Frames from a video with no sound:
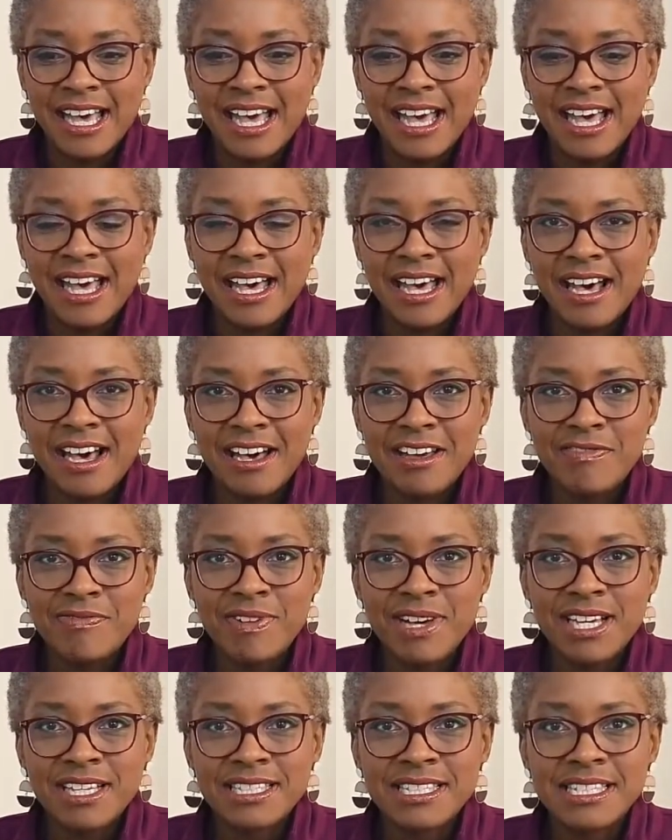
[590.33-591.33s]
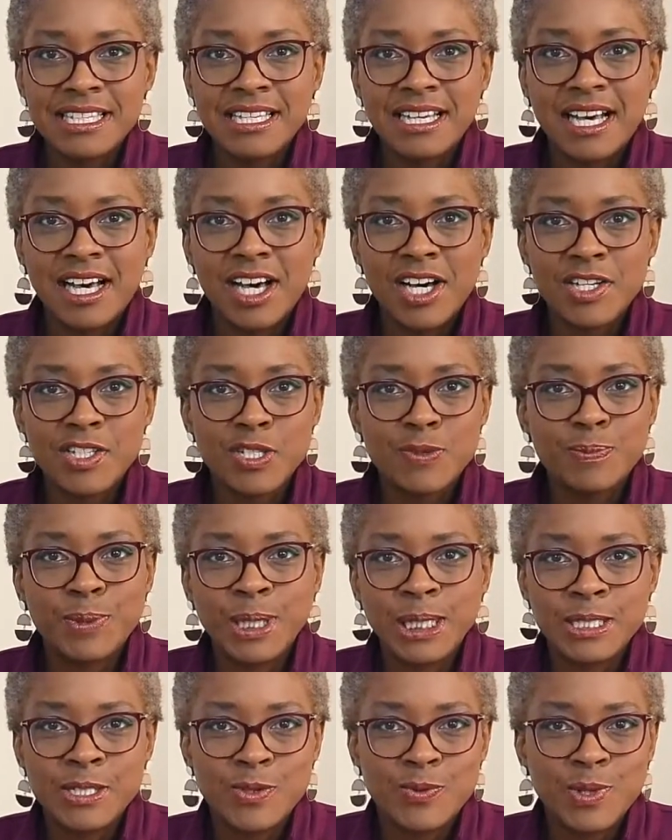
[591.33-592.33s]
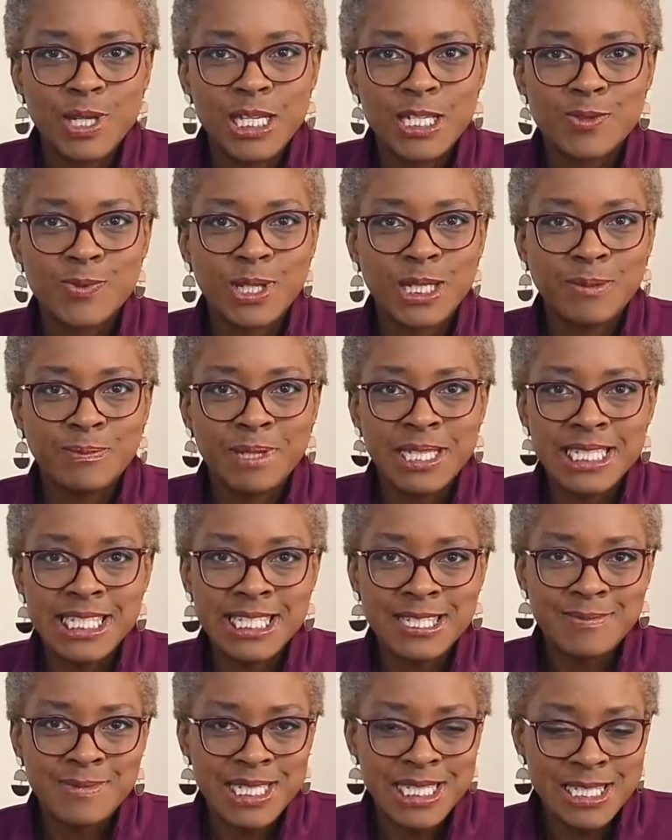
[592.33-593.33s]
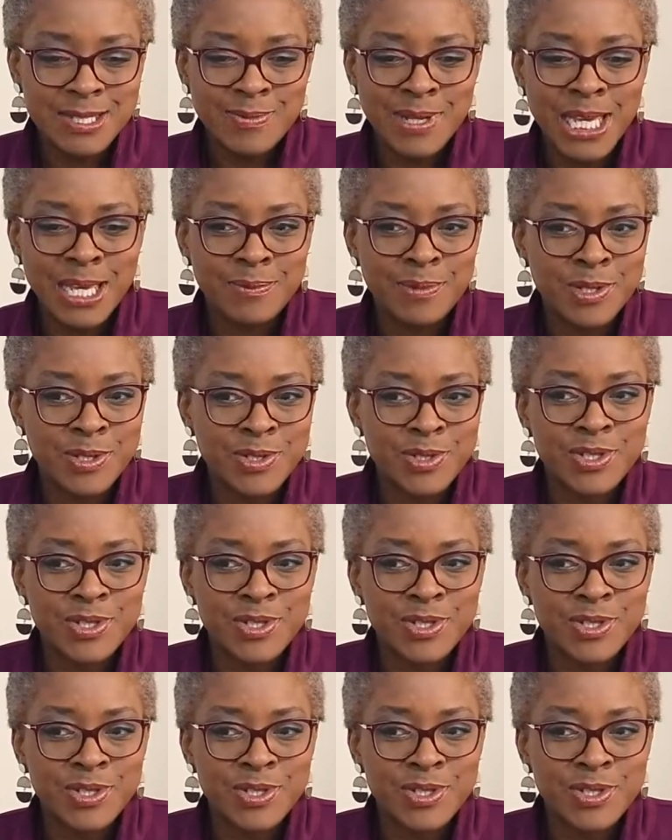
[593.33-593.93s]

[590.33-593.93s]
I find it hard to put into words what it means to me to be able to